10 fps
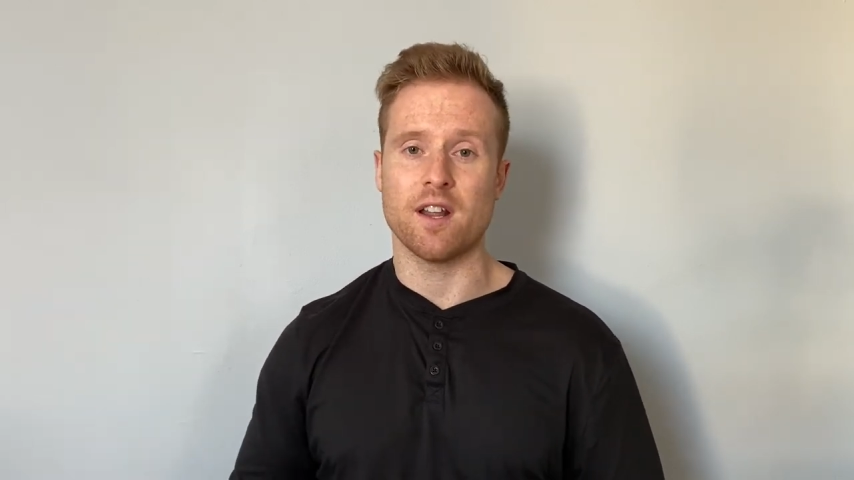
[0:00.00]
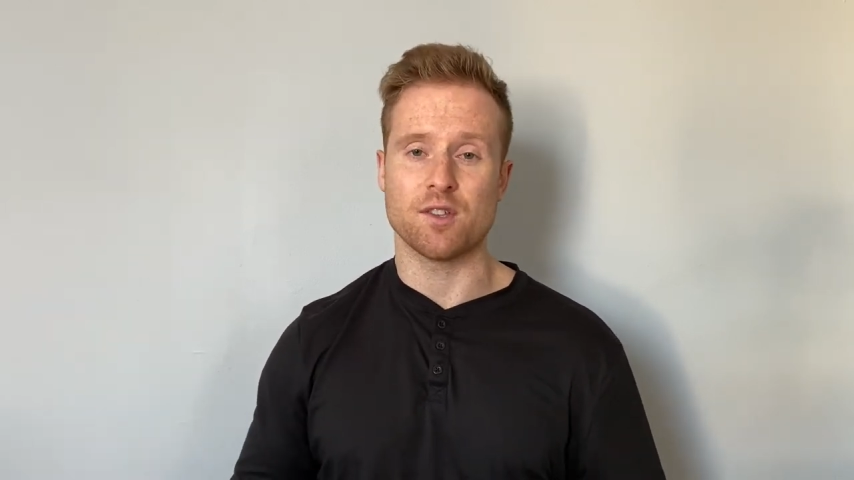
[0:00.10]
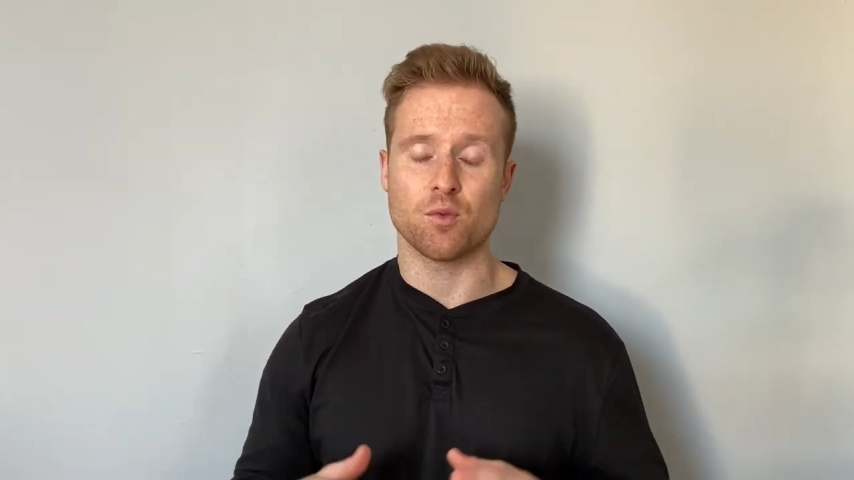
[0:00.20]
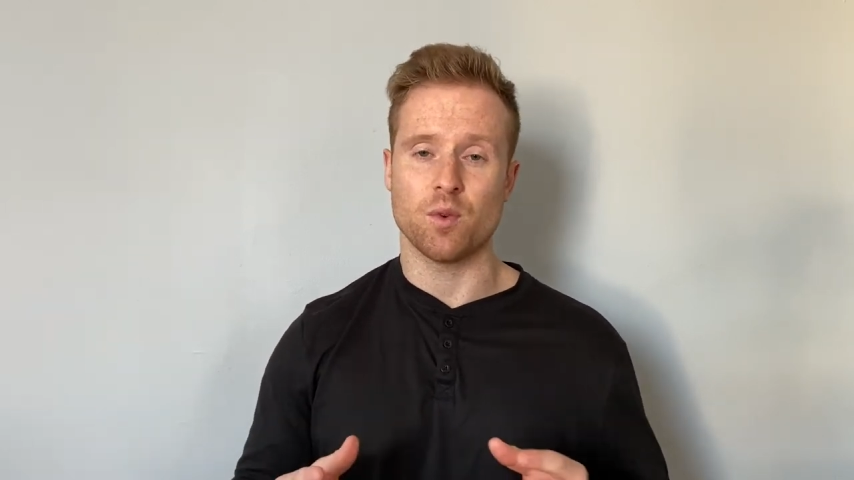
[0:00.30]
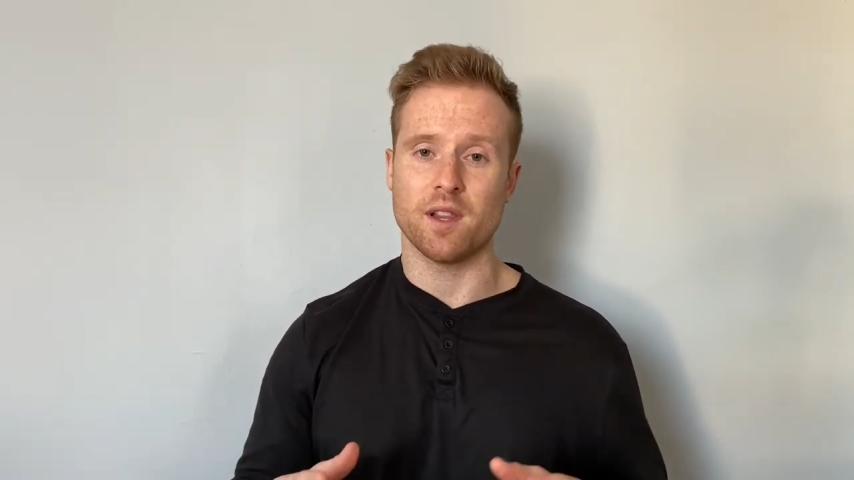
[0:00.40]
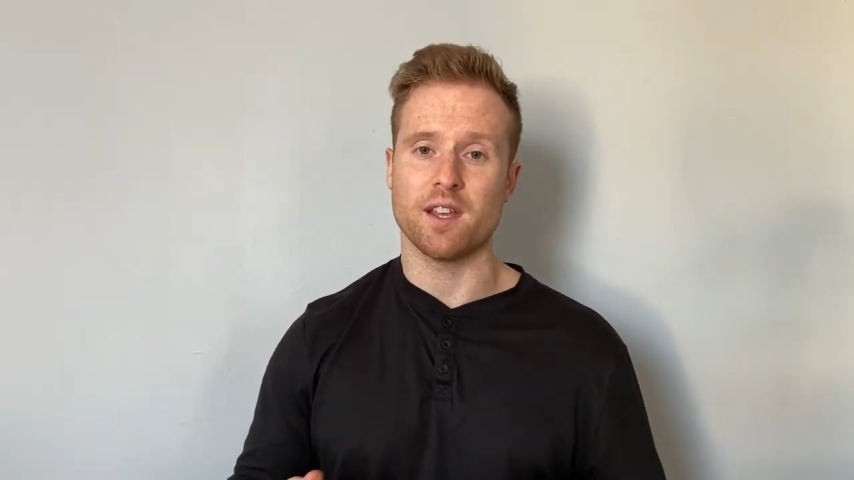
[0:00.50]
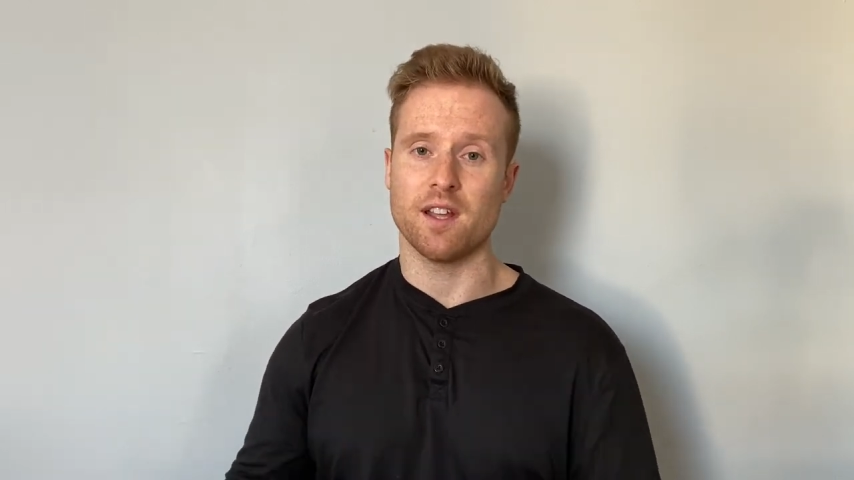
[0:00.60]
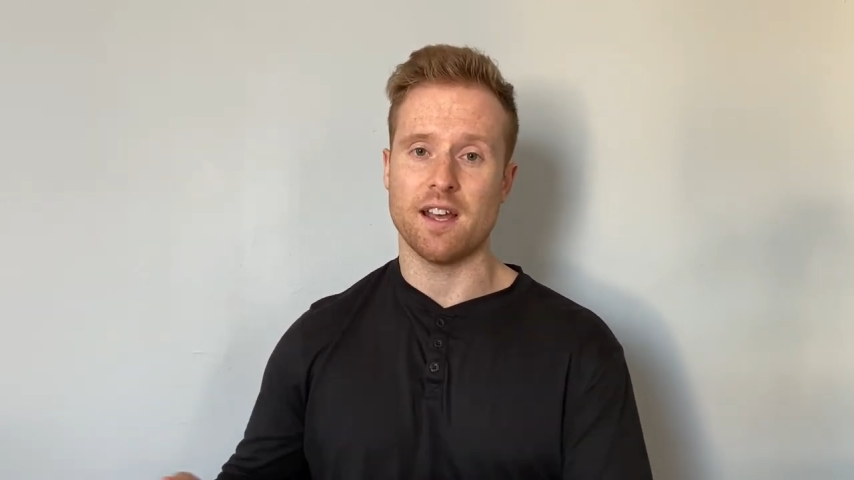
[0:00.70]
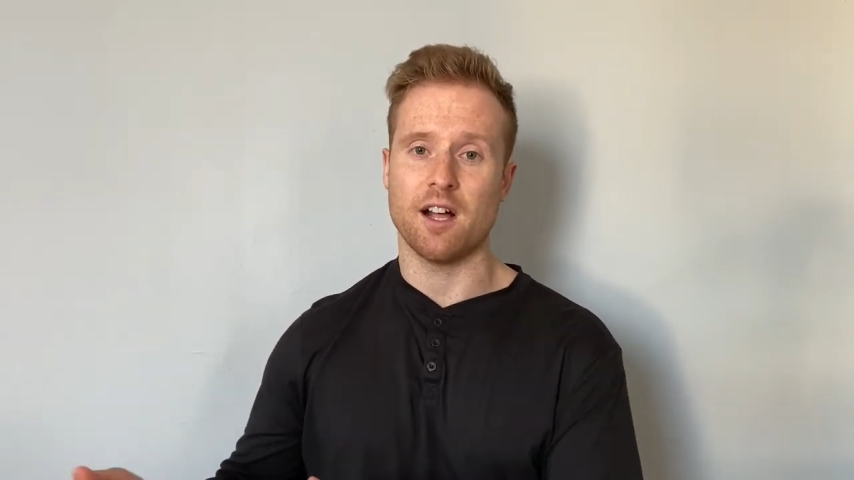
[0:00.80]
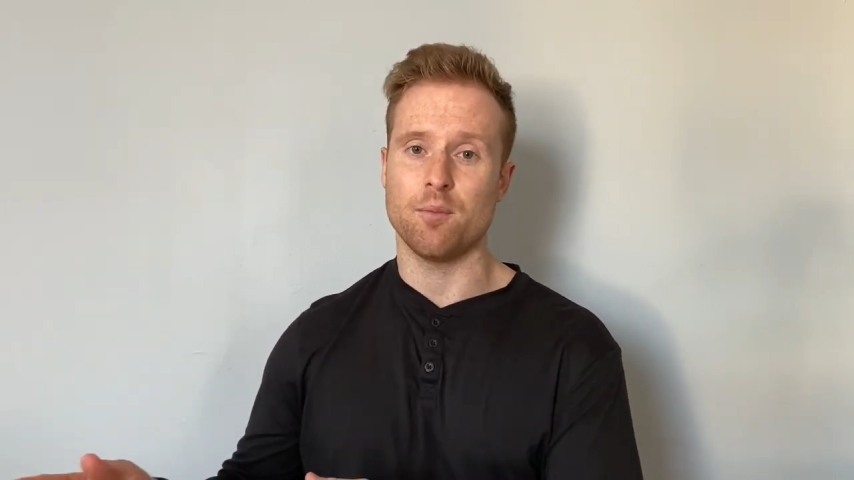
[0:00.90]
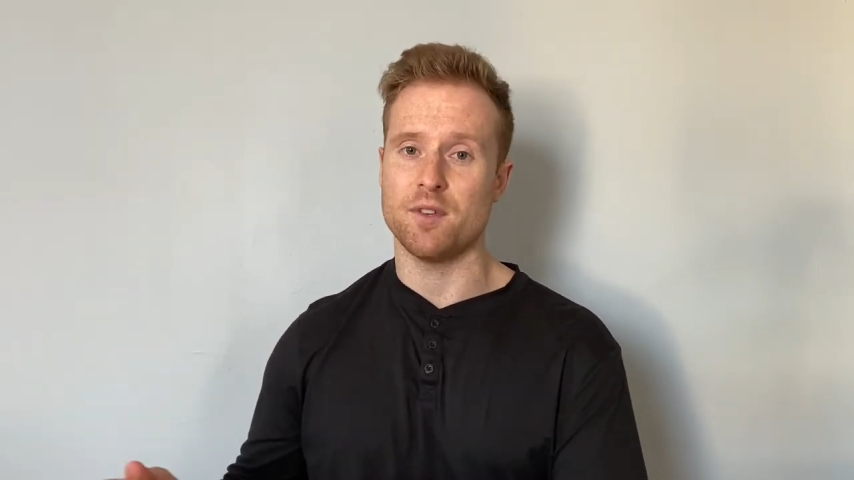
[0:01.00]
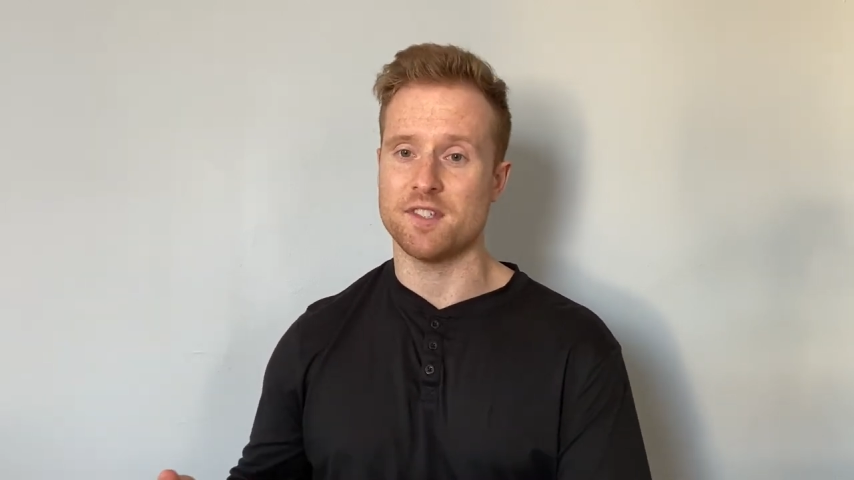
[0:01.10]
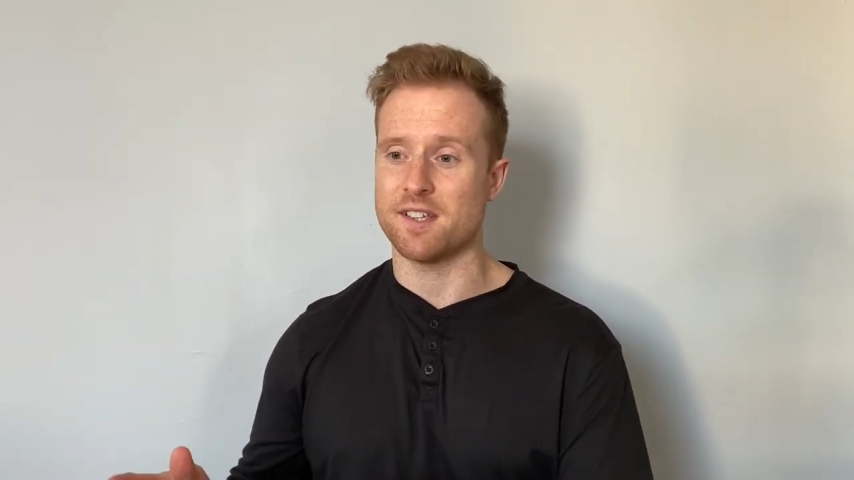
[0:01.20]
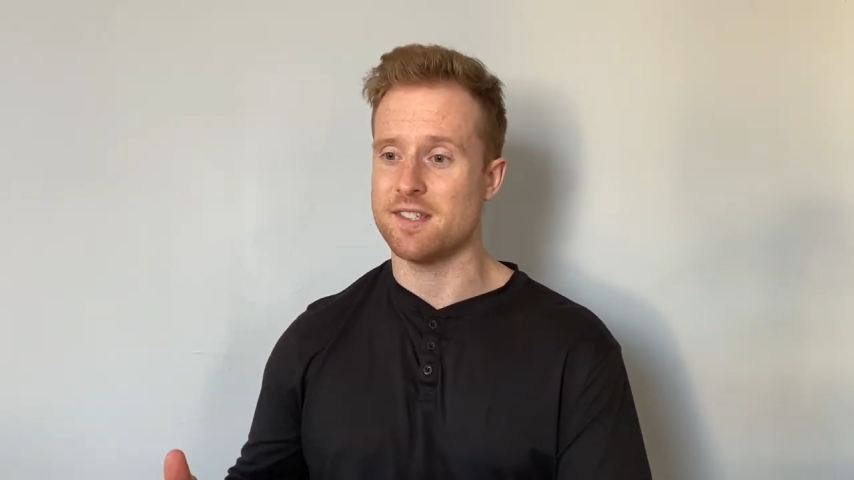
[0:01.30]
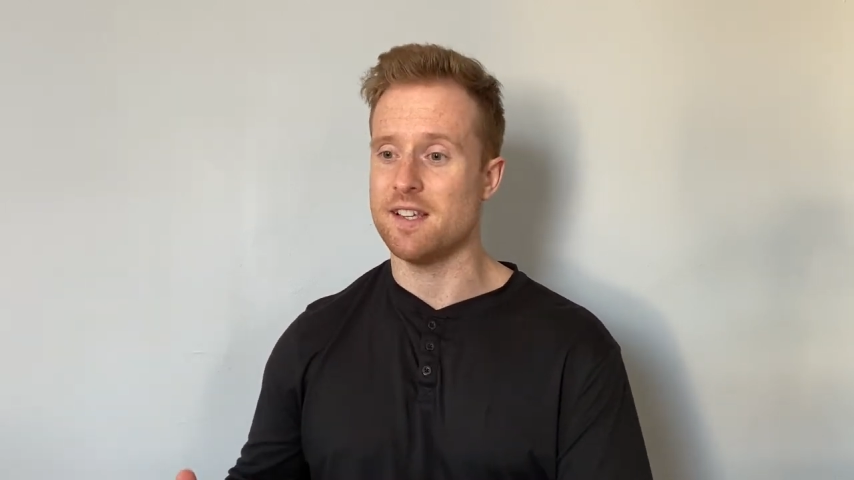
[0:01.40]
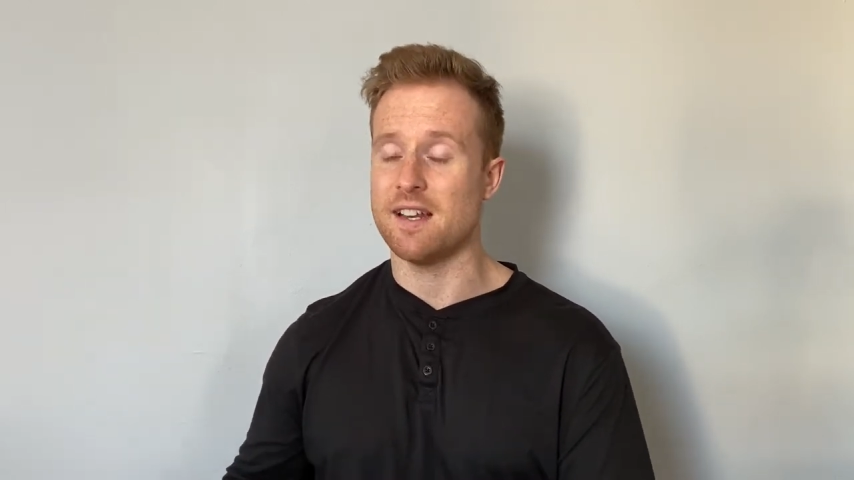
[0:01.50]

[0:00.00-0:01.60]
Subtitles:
it's really gonna help you succeed